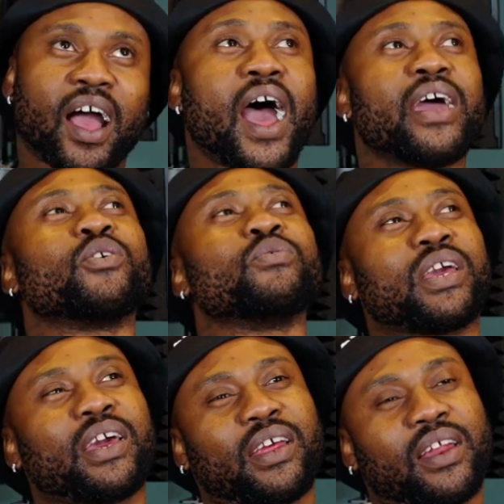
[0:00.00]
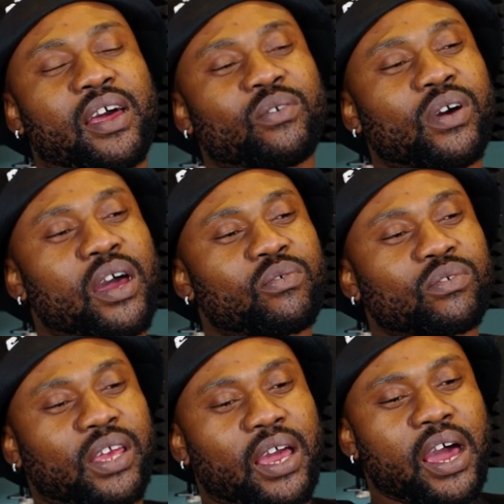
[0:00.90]
I don't get it. I don't. I
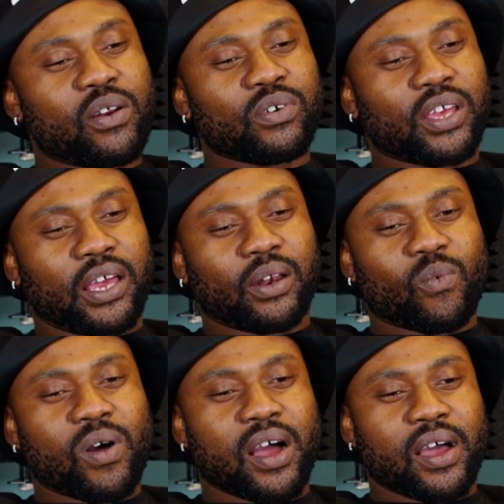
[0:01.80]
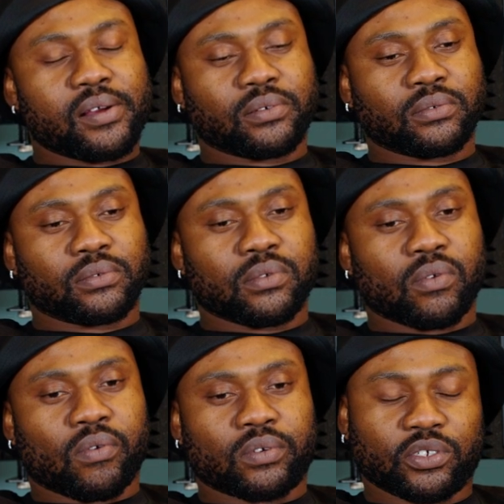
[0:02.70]
don't. I don't get why.
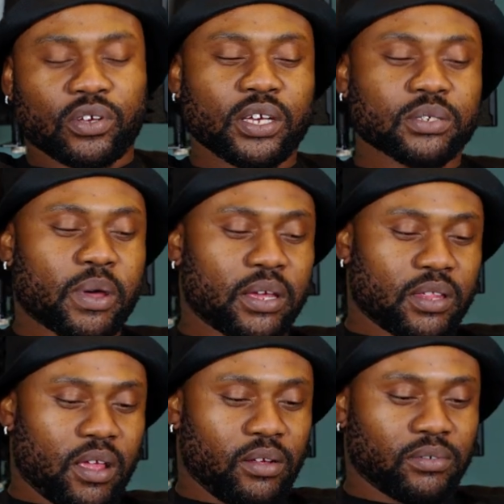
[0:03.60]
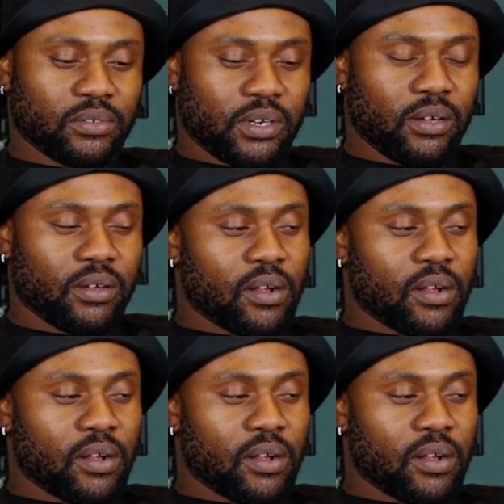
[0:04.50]
So here's my thing. Yeah.